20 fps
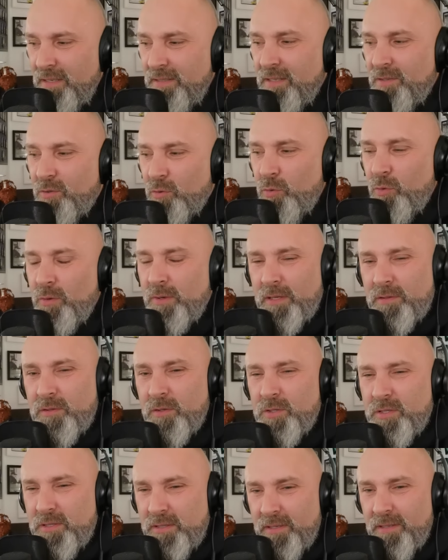Is it true that you
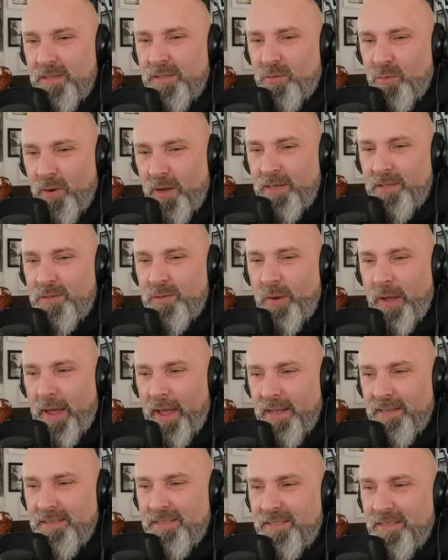still try to
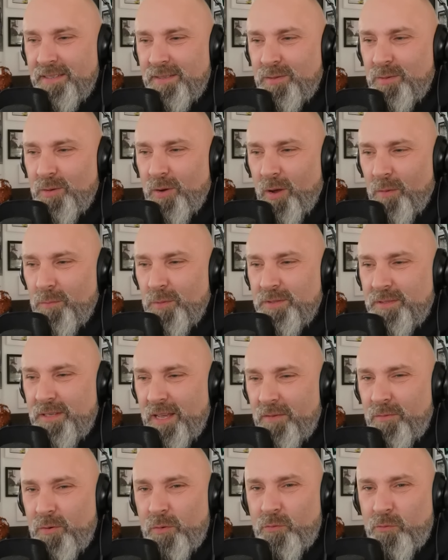answer to almost
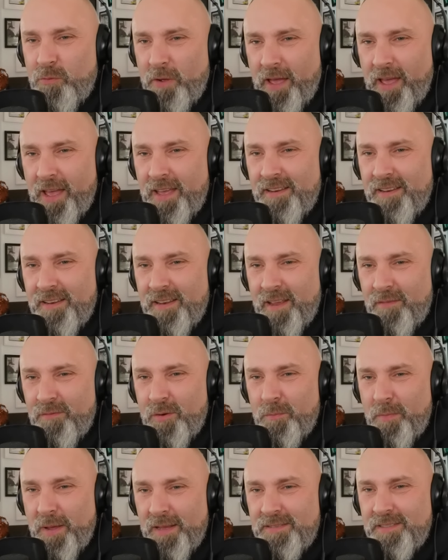every fan and
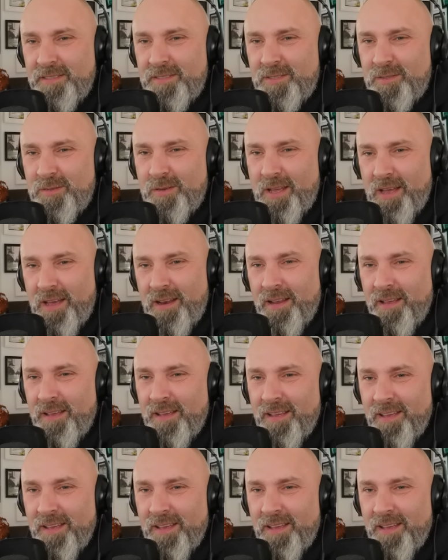every message you get?